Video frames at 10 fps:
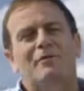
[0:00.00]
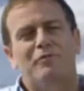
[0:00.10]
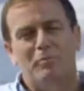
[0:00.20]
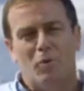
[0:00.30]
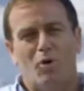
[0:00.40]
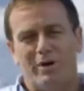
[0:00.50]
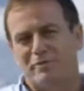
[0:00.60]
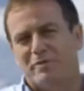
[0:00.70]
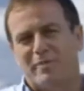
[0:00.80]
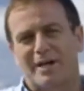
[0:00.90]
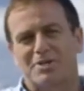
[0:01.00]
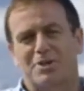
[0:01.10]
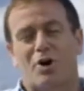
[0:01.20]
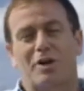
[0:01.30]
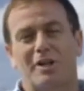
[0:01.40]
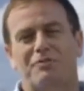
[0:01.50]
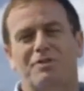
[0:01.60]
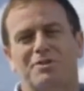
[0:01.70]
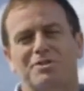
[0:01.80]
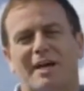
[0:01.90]
For more information on
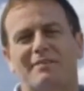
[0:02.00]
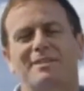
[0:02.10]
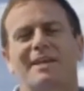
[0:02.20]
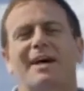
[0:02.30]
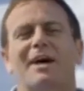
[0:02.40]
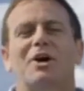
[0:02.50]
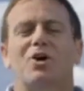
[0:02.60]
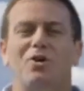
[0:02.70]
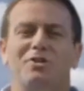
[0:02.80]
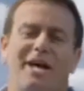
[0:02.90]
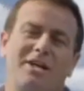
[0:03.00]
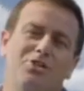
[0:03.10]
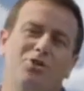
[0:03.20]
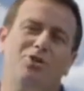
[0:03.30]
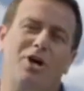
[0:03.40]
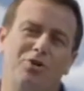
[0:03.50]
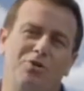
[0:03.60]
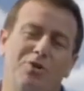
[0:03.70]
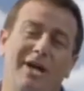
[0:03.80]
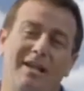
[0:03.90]
electrical safety, contact your
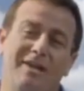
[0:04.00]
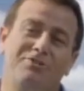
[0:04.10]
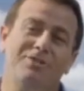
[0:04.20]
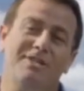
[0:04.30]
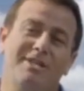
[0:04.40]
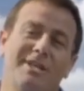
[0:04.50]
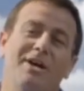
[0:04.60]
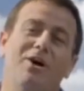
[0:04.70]
local electricity